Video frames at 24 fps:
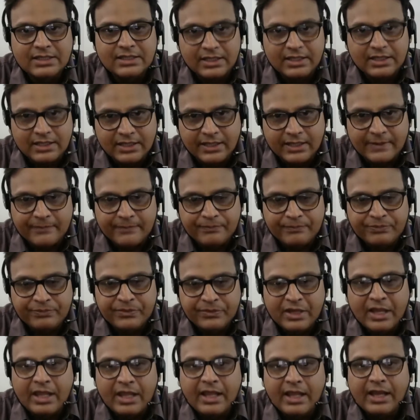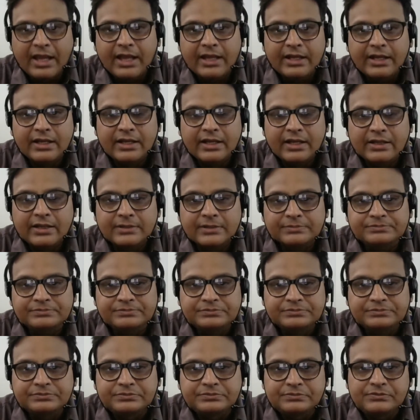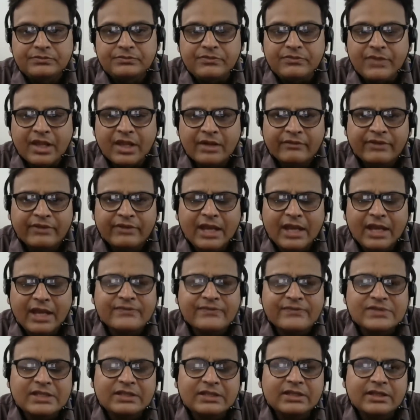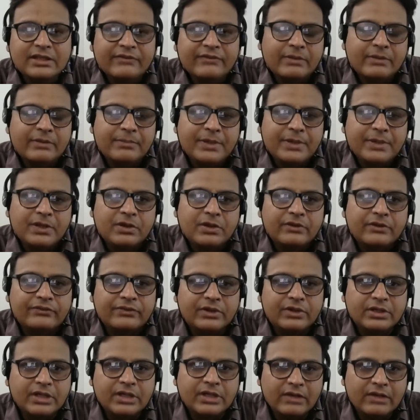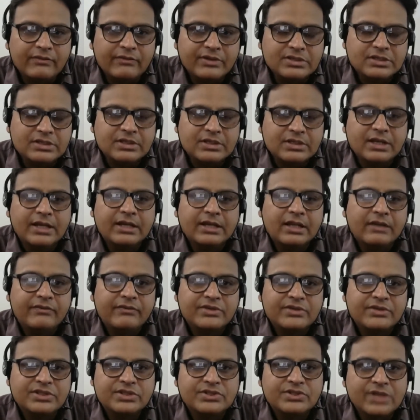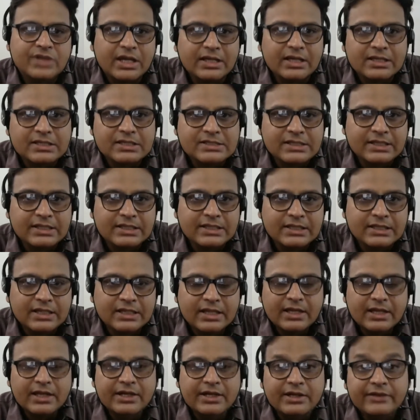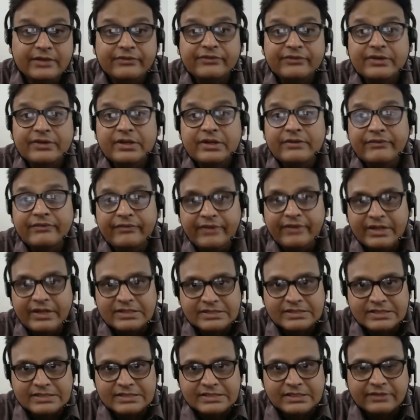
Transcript: India. And we have seen the development of television and television channels in different phases.